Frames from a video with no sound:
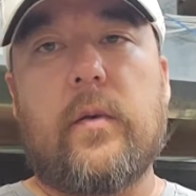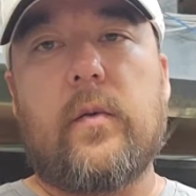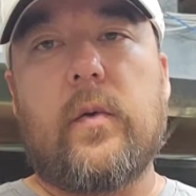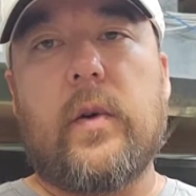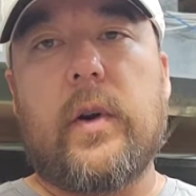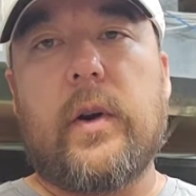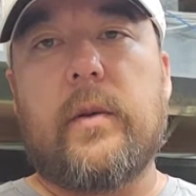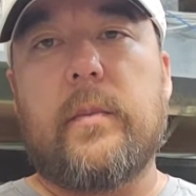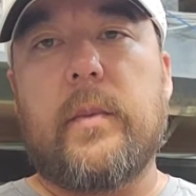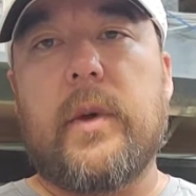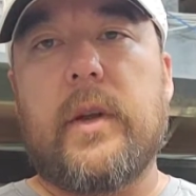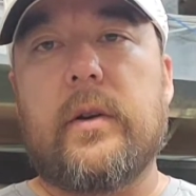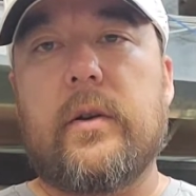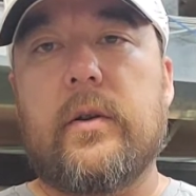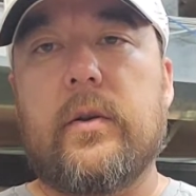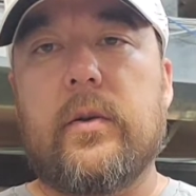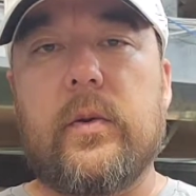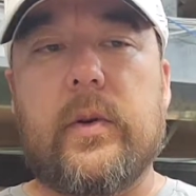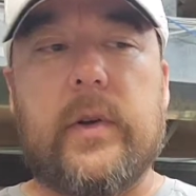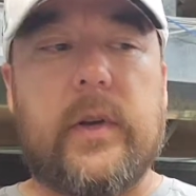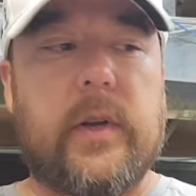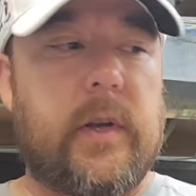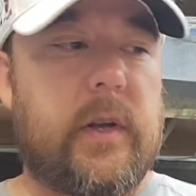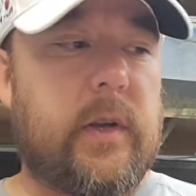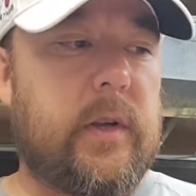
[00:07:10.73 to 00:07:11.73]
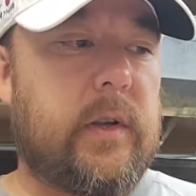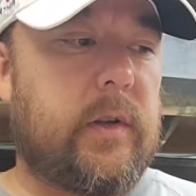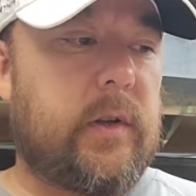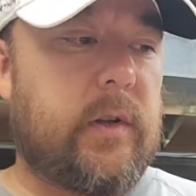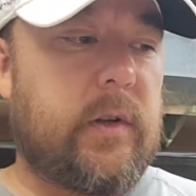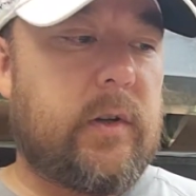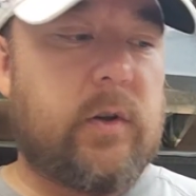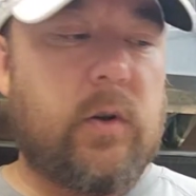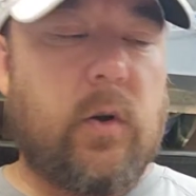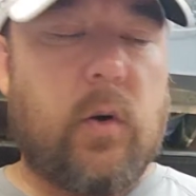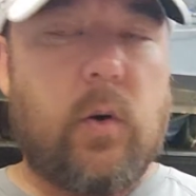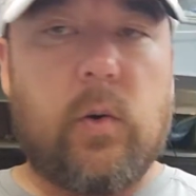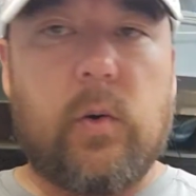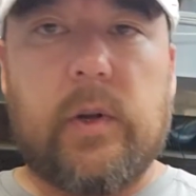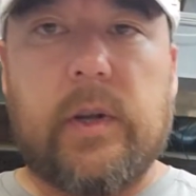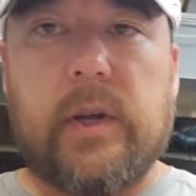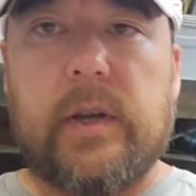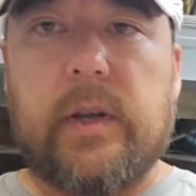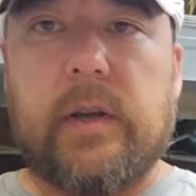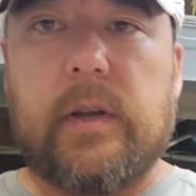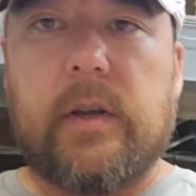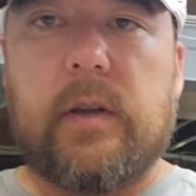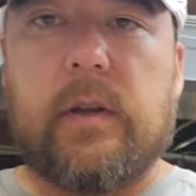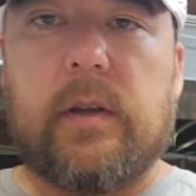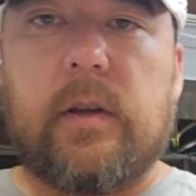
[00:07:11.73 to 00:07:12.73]
recommend doing is just
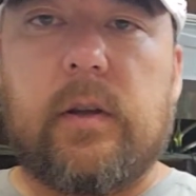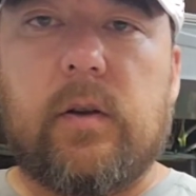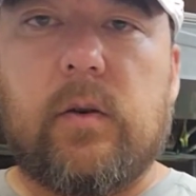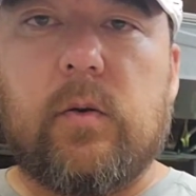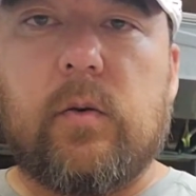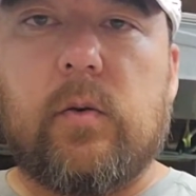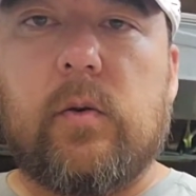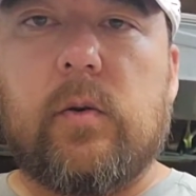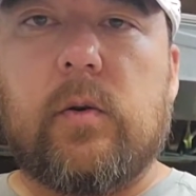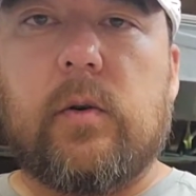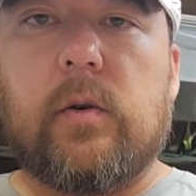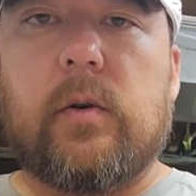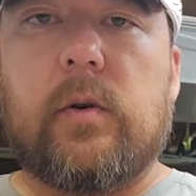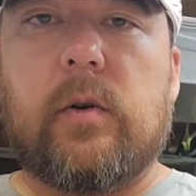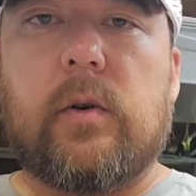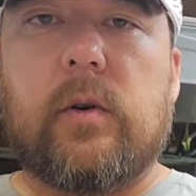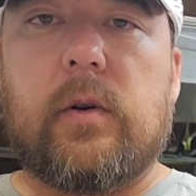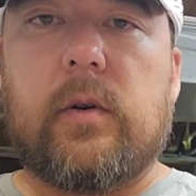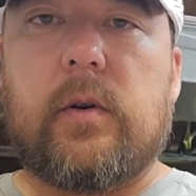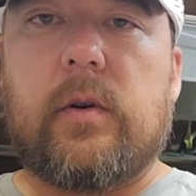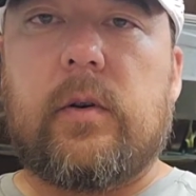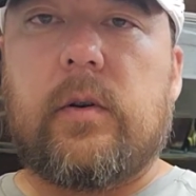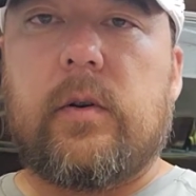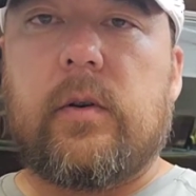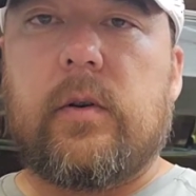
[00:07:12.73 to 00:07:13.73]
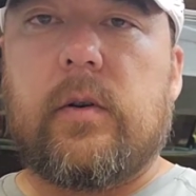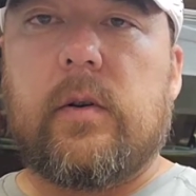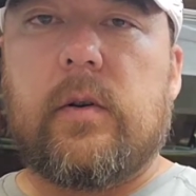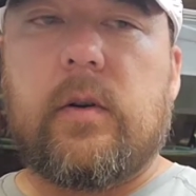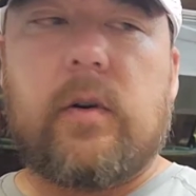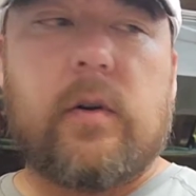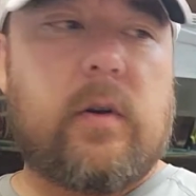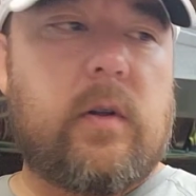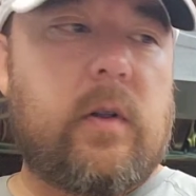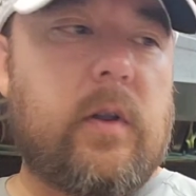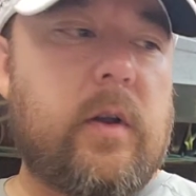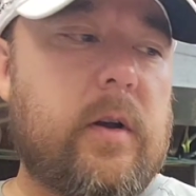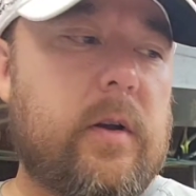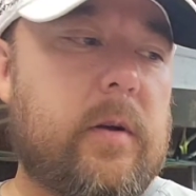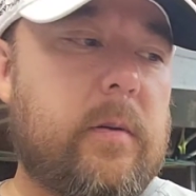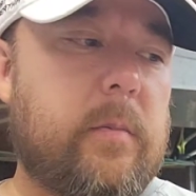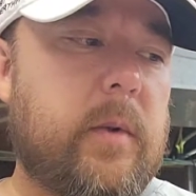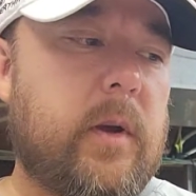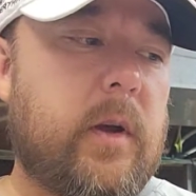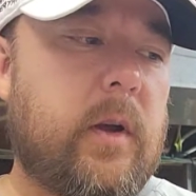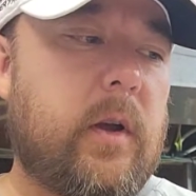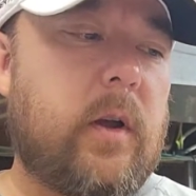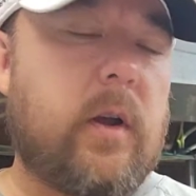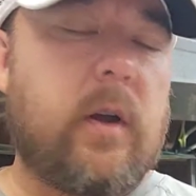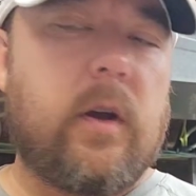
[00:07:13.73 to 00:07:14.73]
holding your
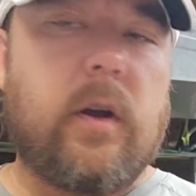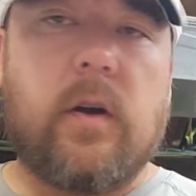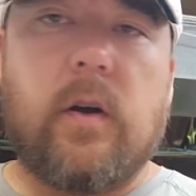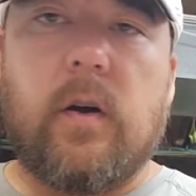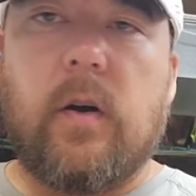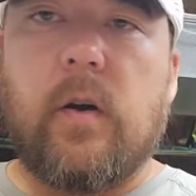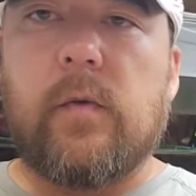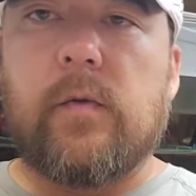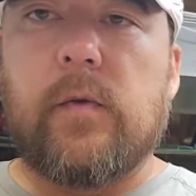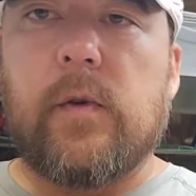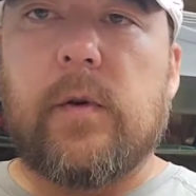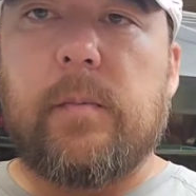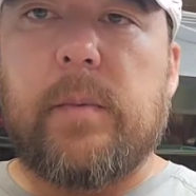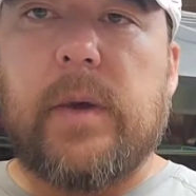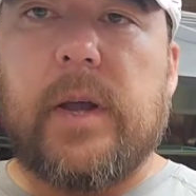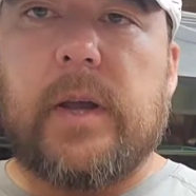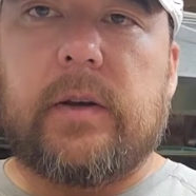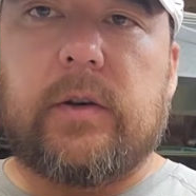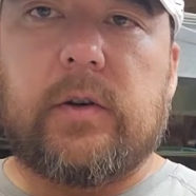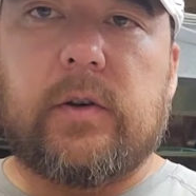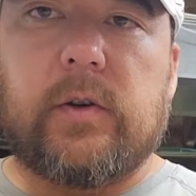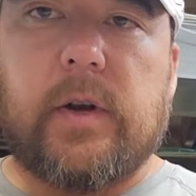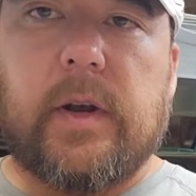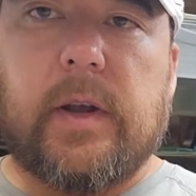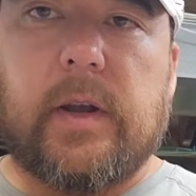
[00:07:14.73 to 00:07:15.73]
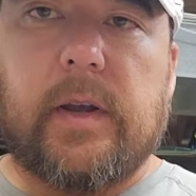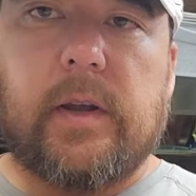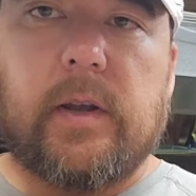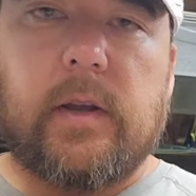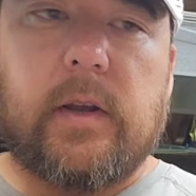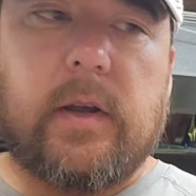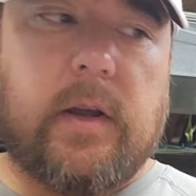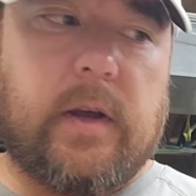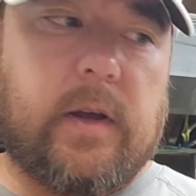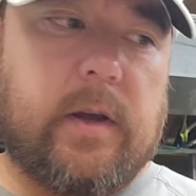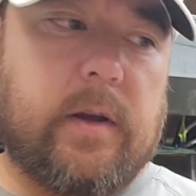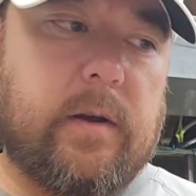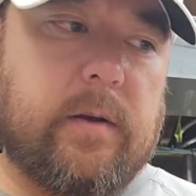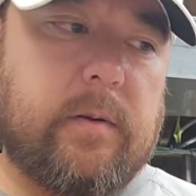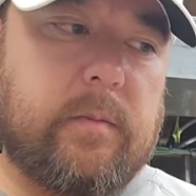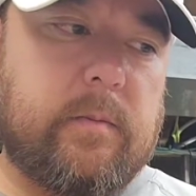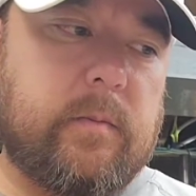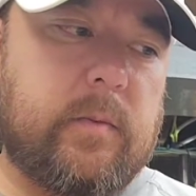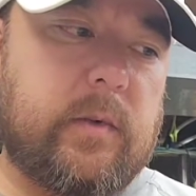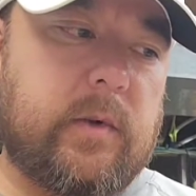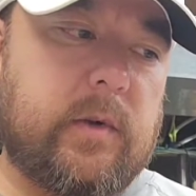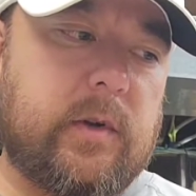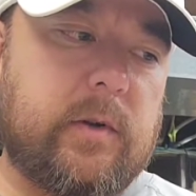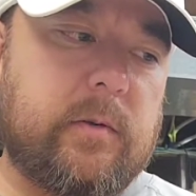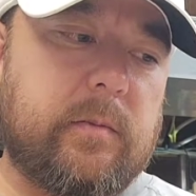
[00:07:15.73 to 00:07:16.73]
club over a paint tray.
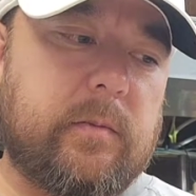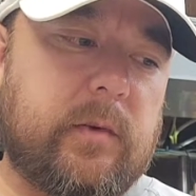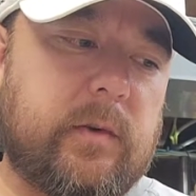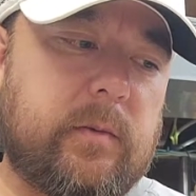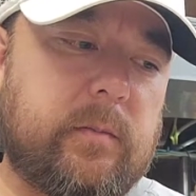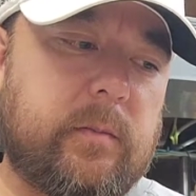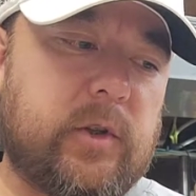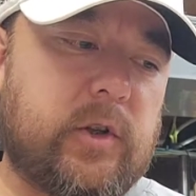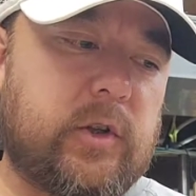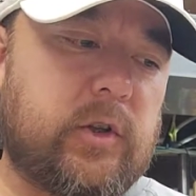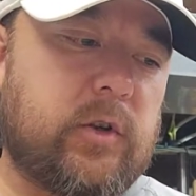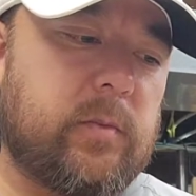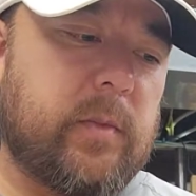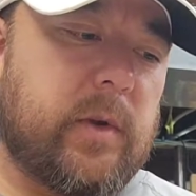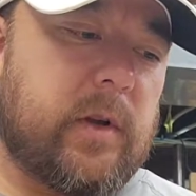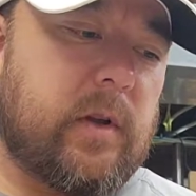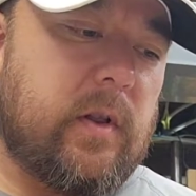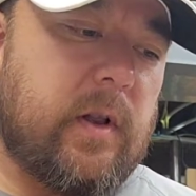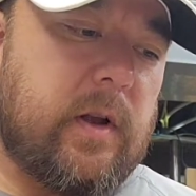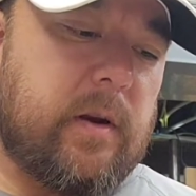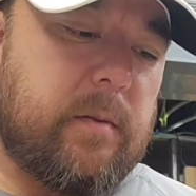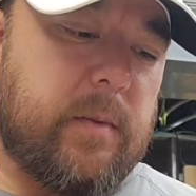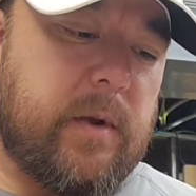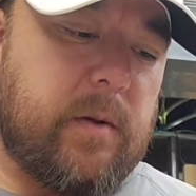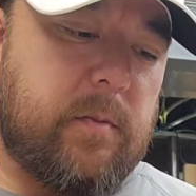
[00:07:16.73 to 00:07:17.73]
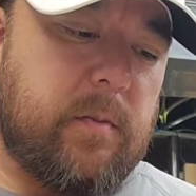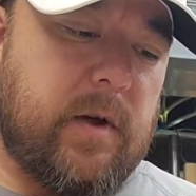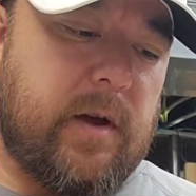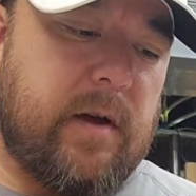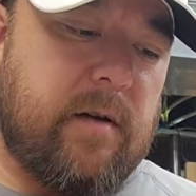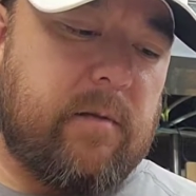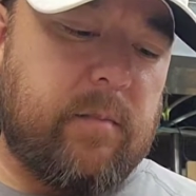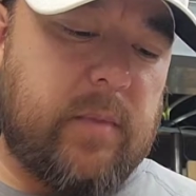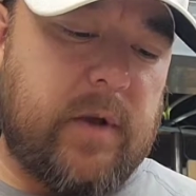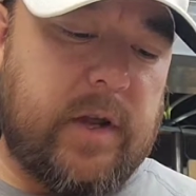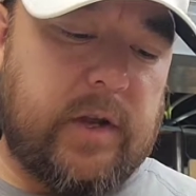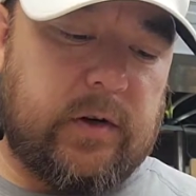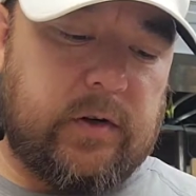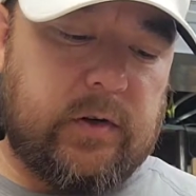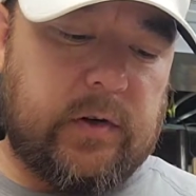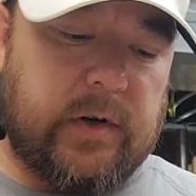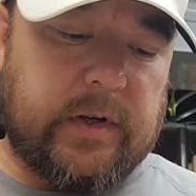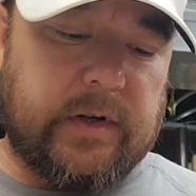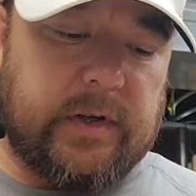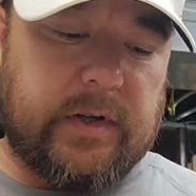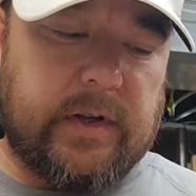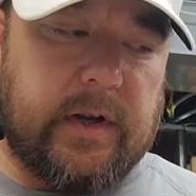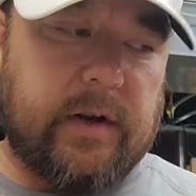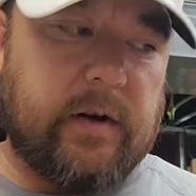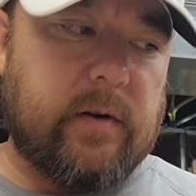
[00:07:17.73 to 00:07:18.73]
I'm assuming a lot of people have paint
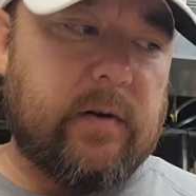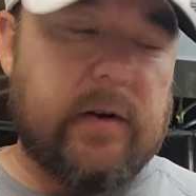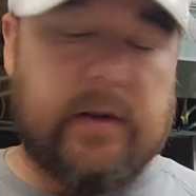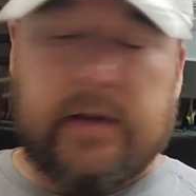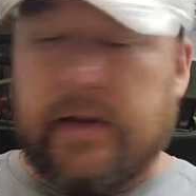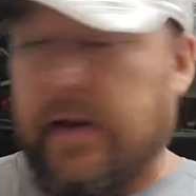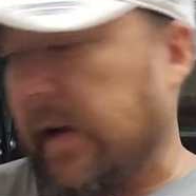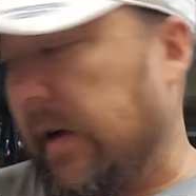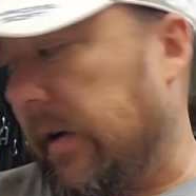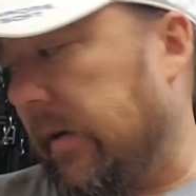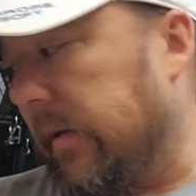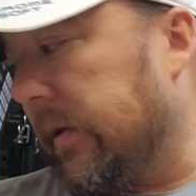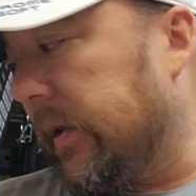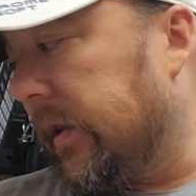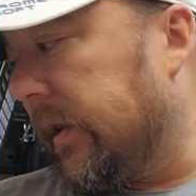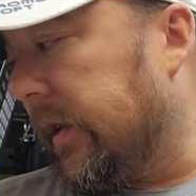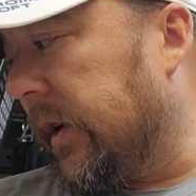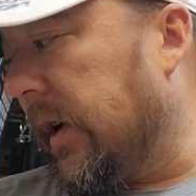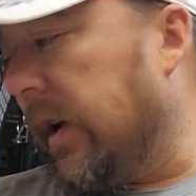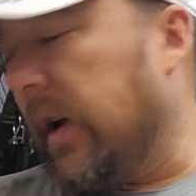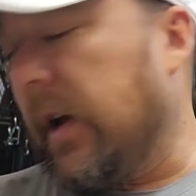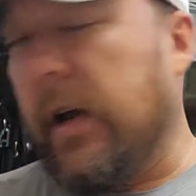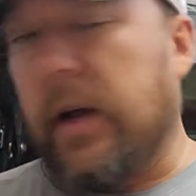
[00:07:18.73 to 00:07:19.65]
trays laying around the house.